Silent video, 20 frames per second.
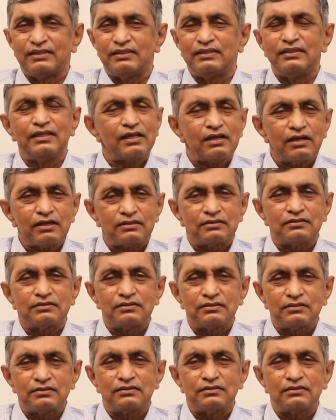There are
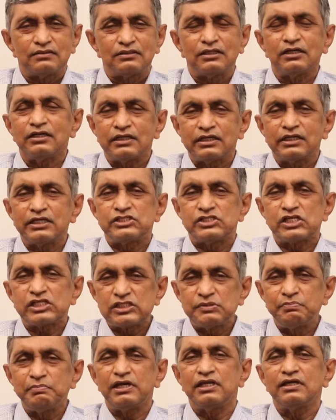
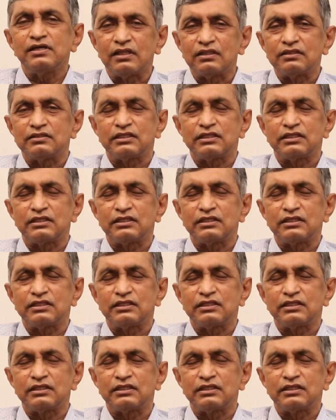36 million,